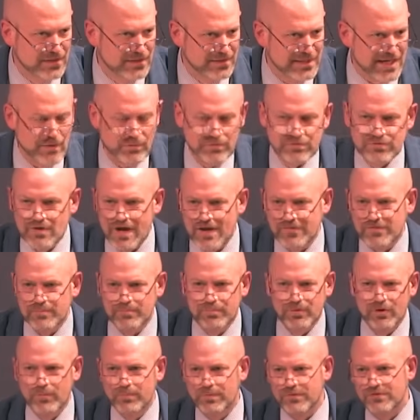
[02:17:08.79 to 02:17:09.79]
That was not the
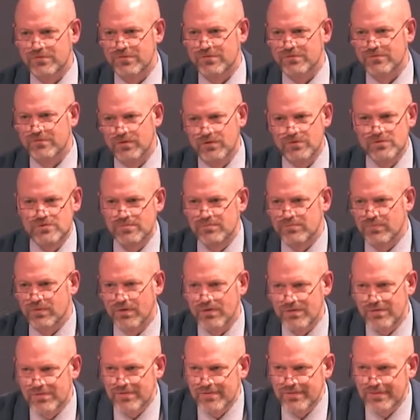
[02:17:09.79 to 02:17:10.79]
purpose of the virgin
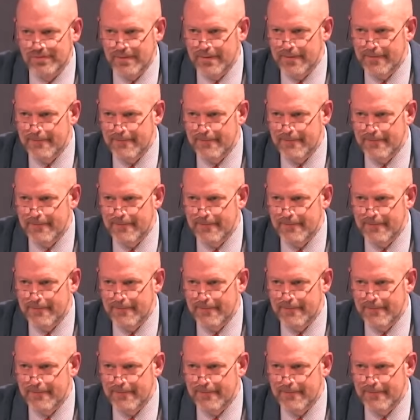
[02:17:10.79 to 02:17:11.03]
birth.